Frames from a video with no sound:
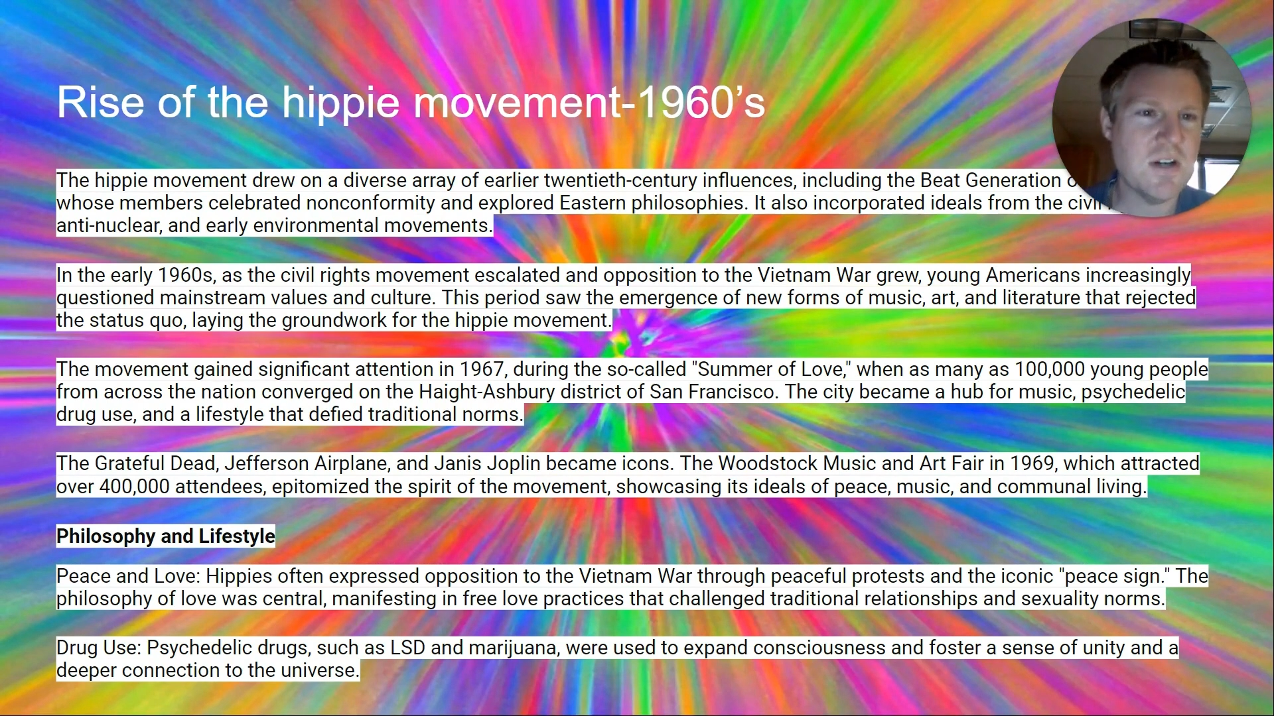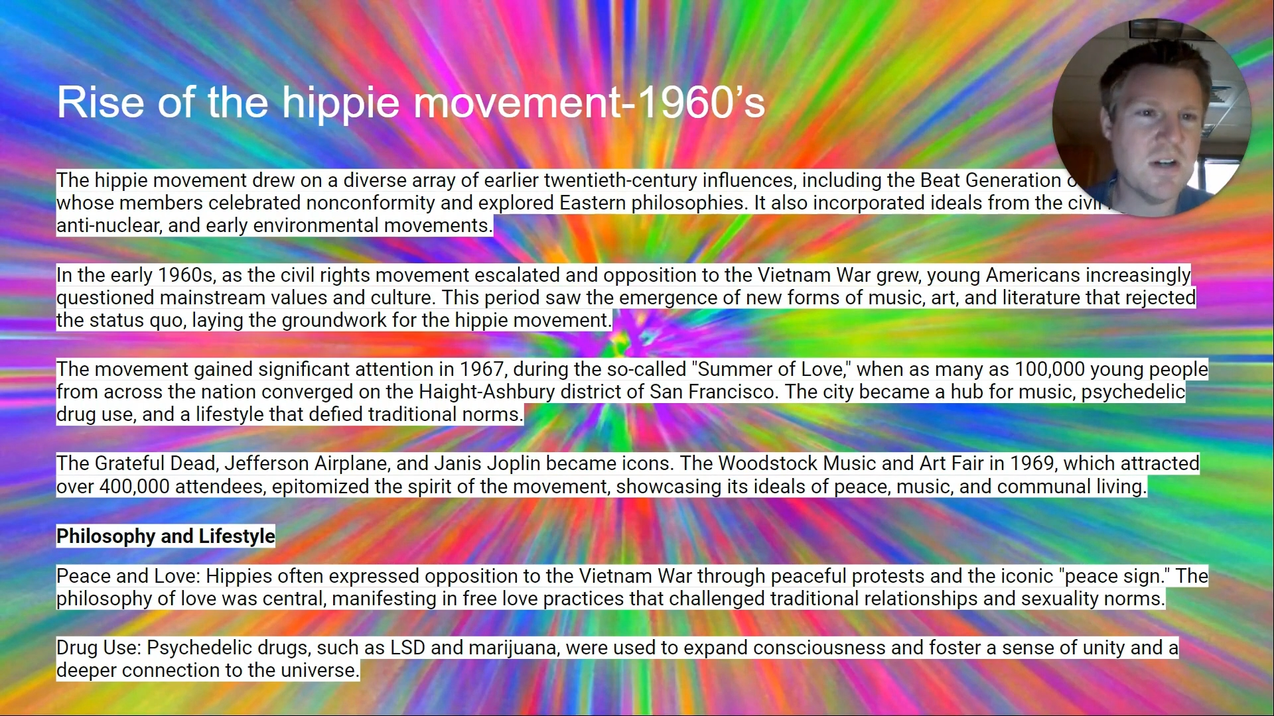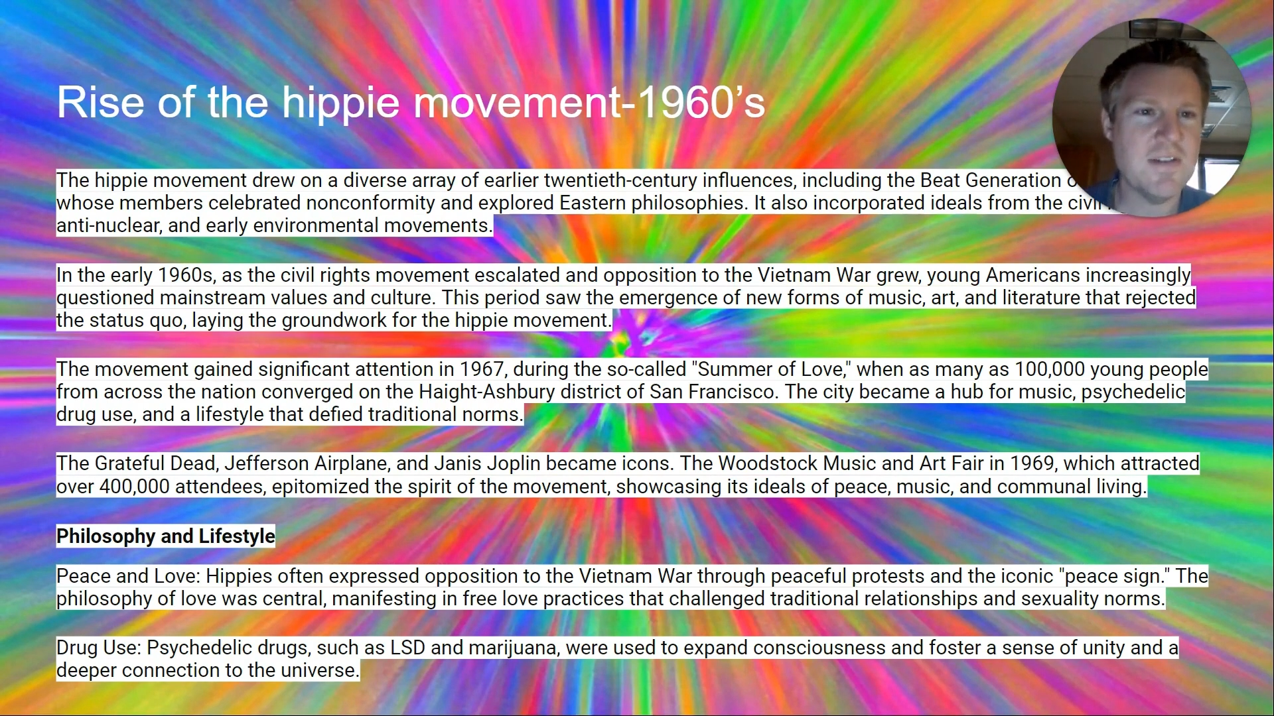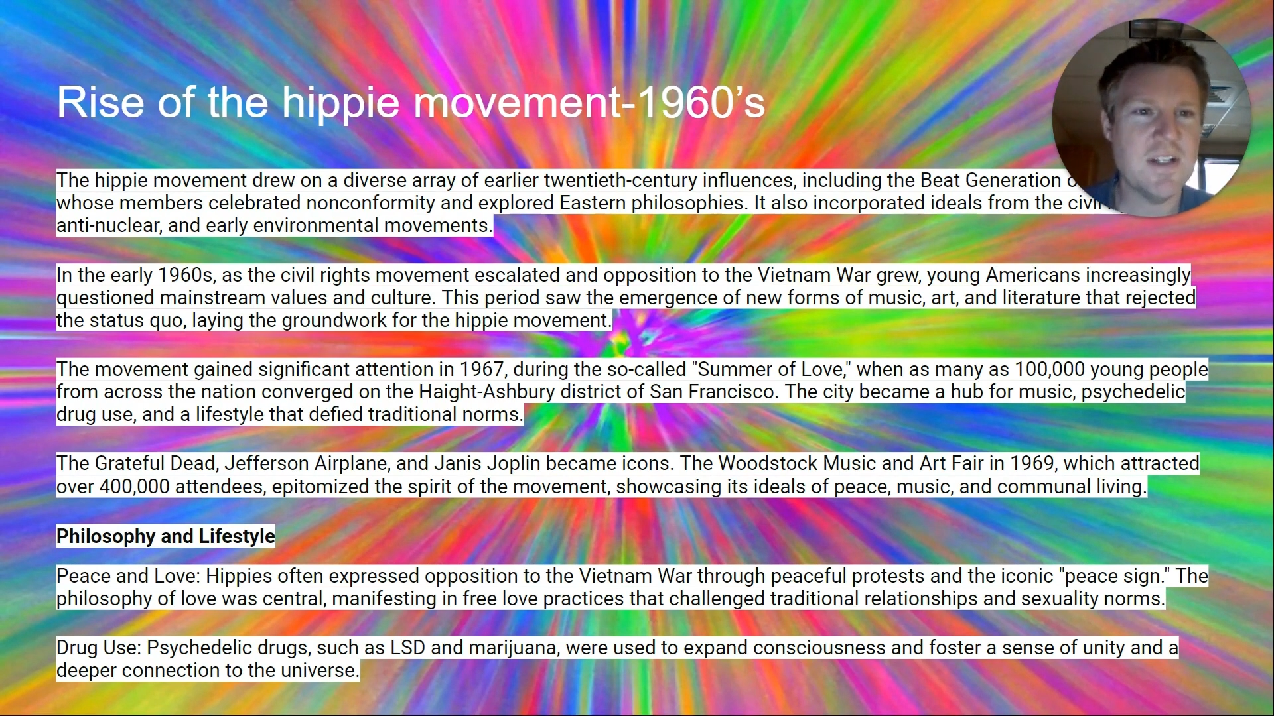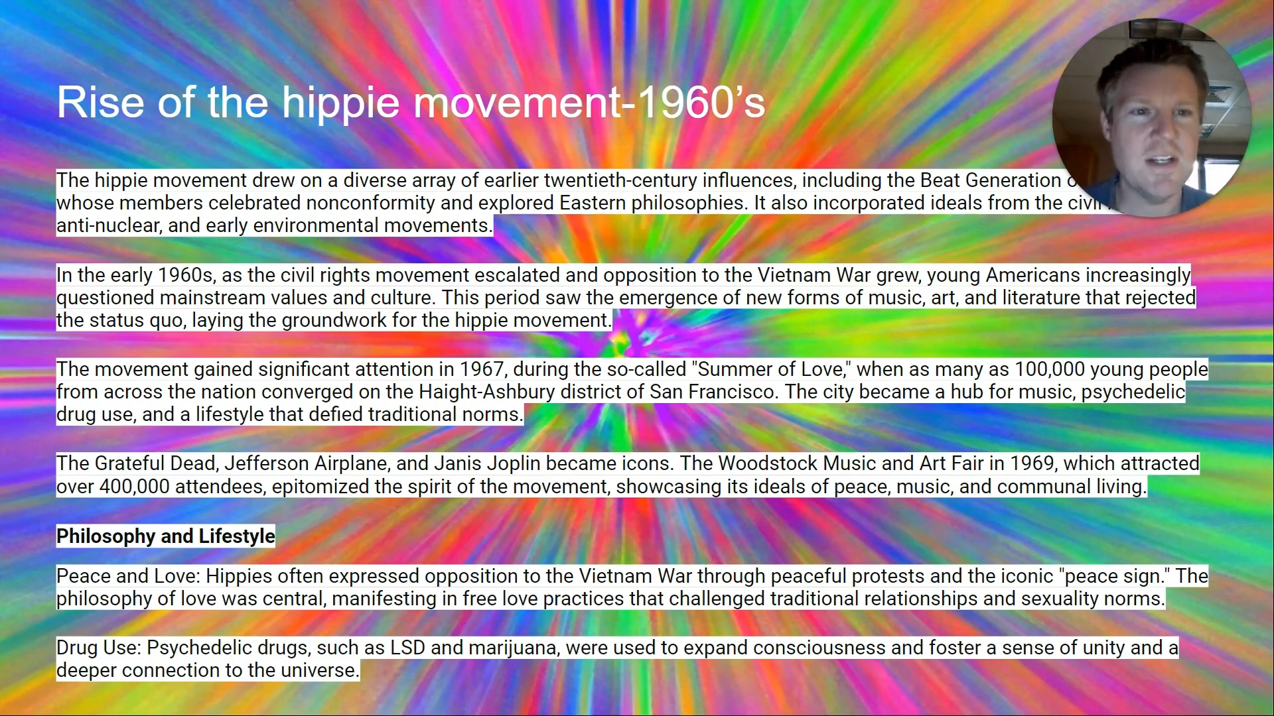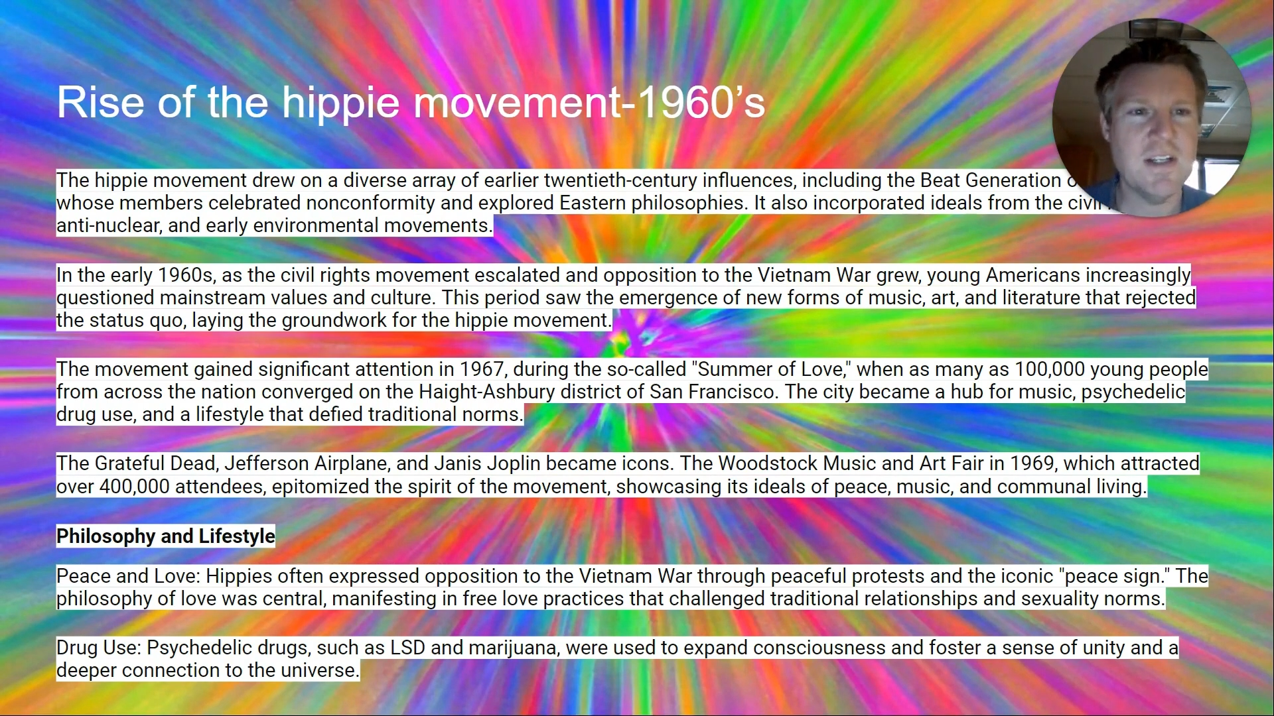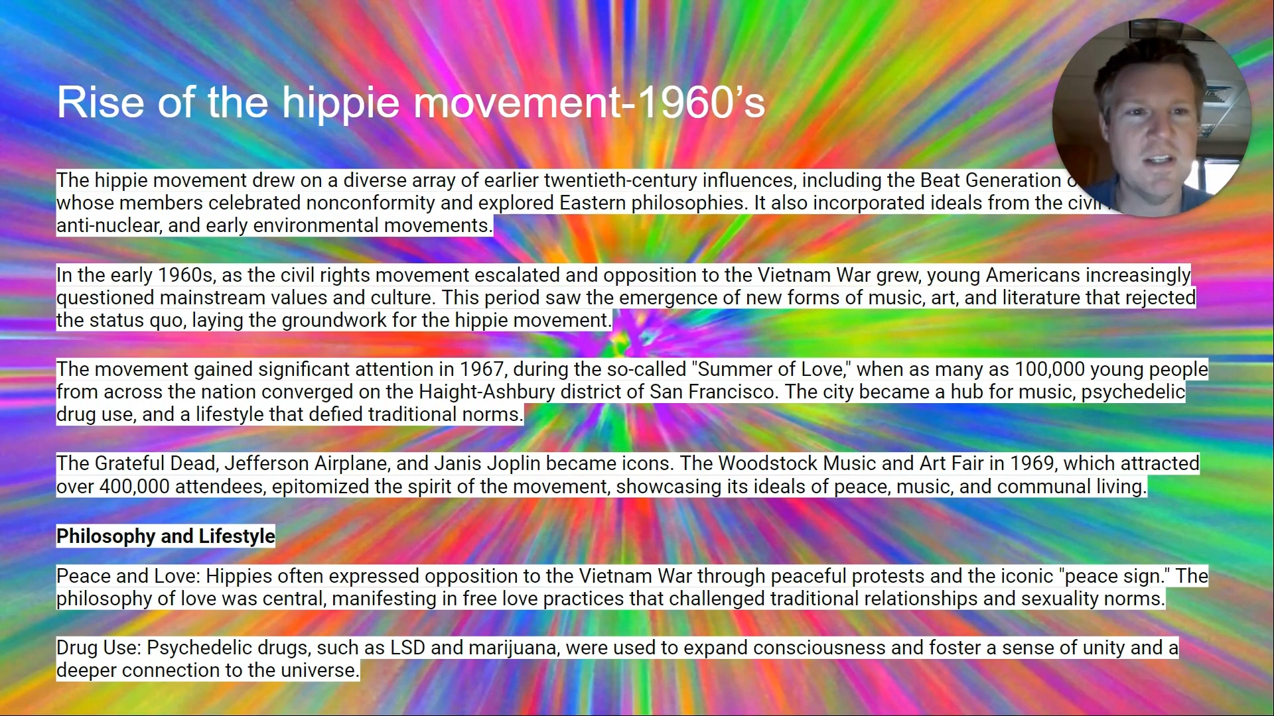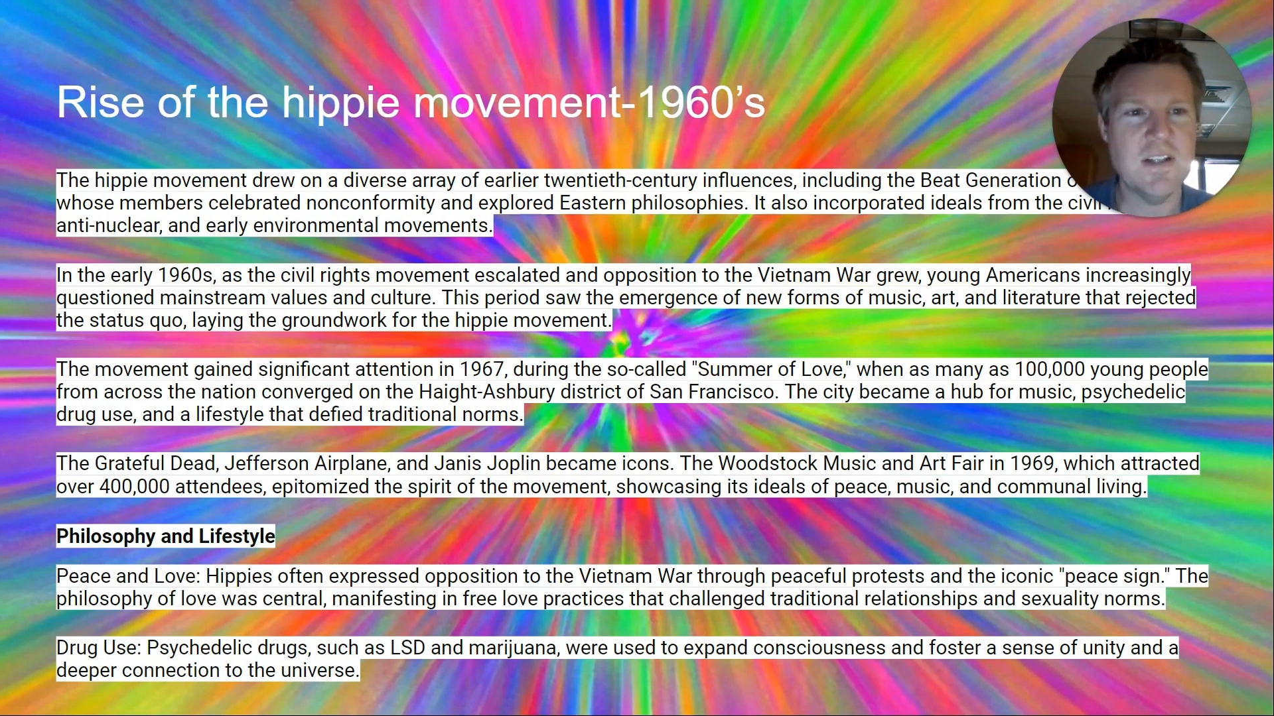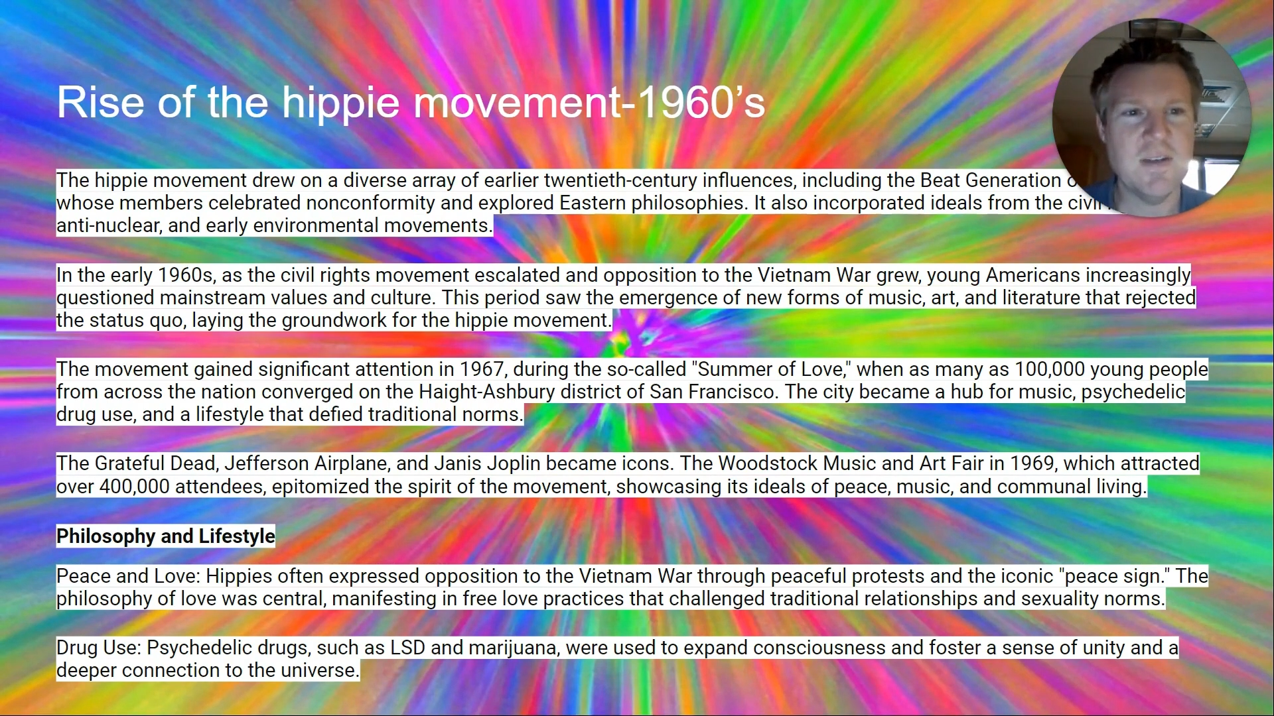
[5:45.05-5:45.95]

gravitated there.